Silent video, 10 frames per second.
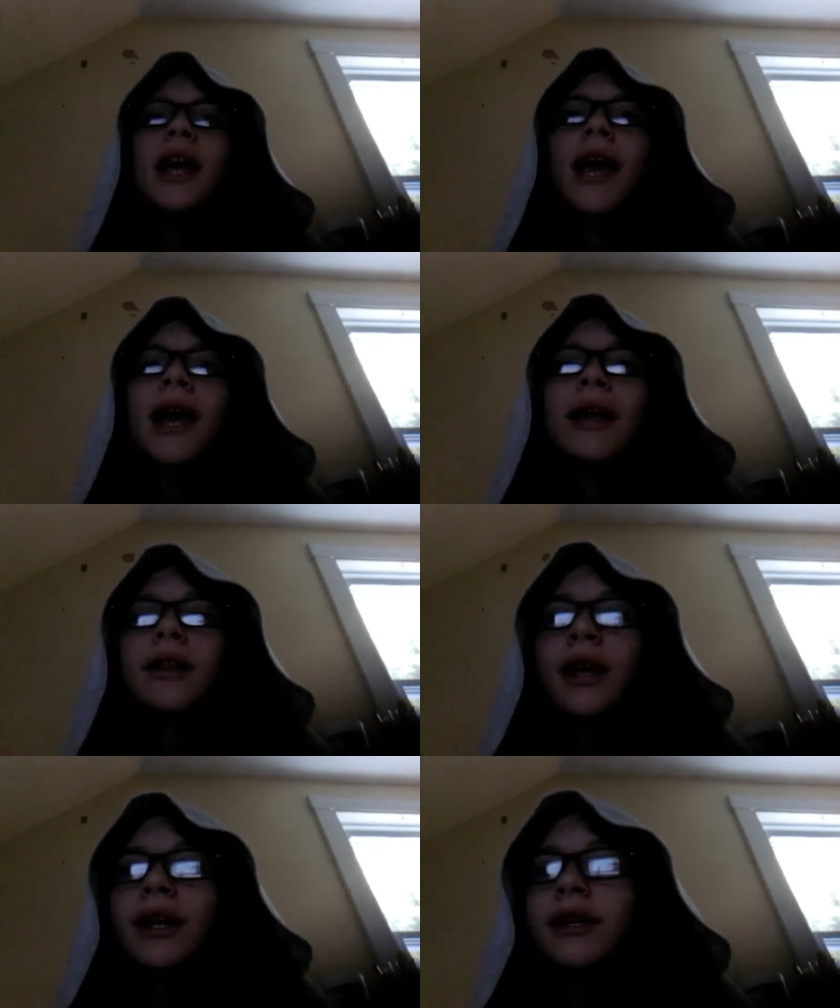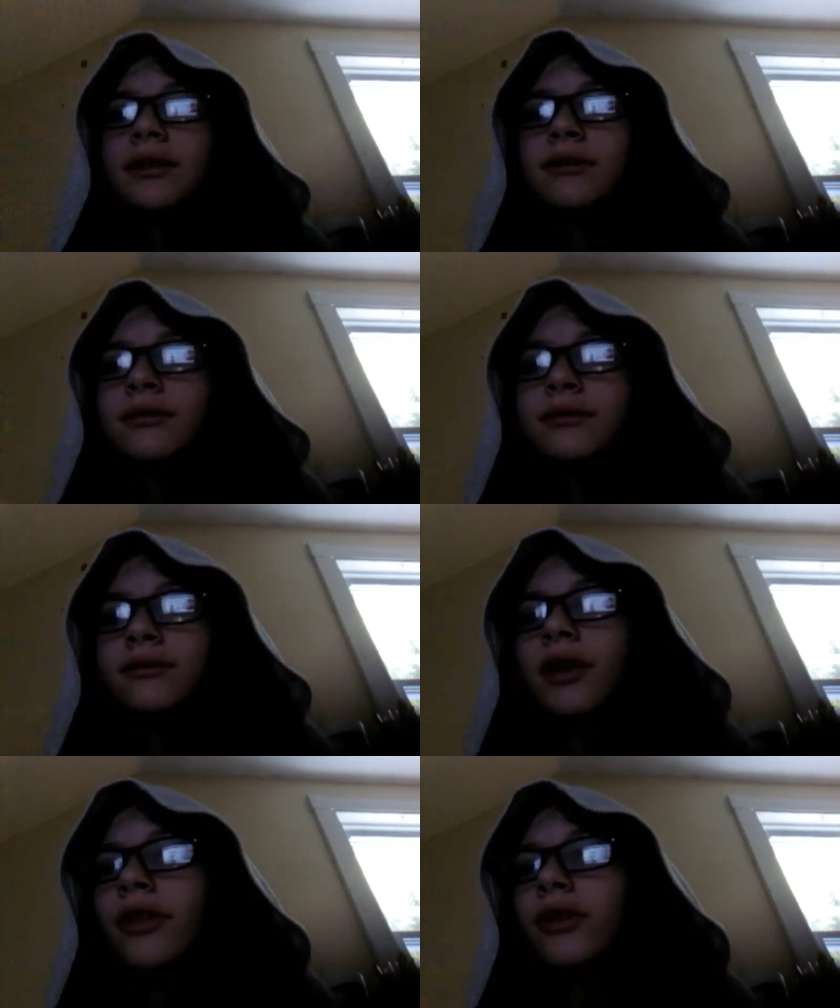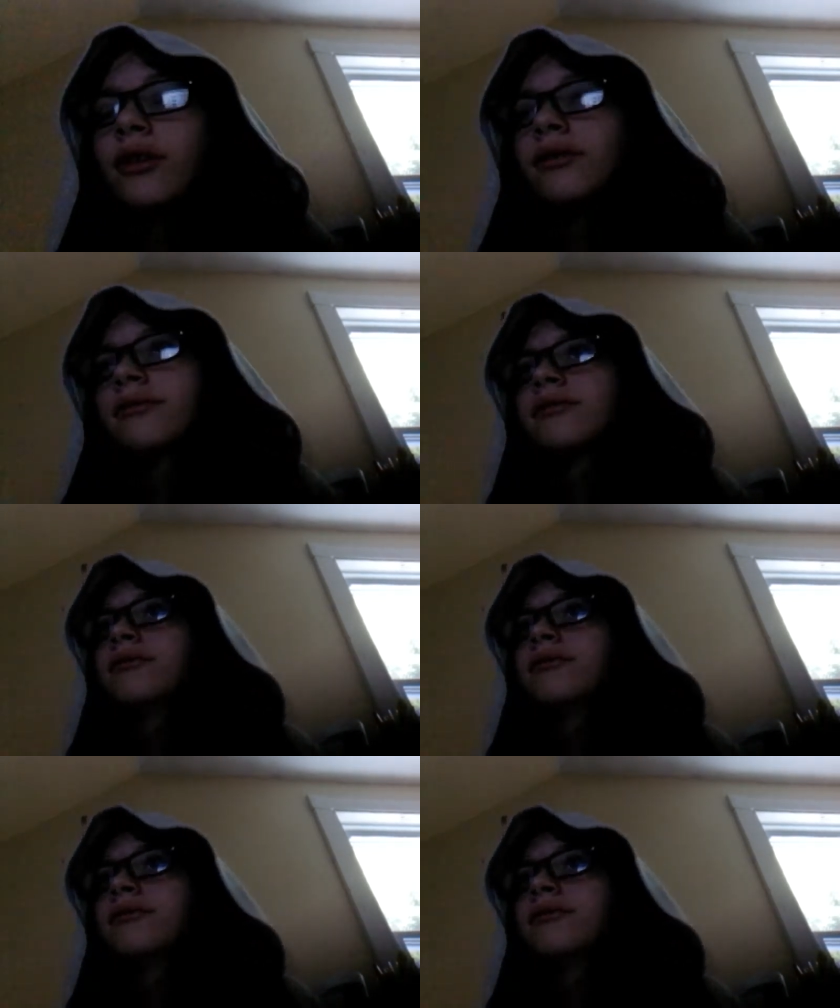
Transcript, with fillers: add like other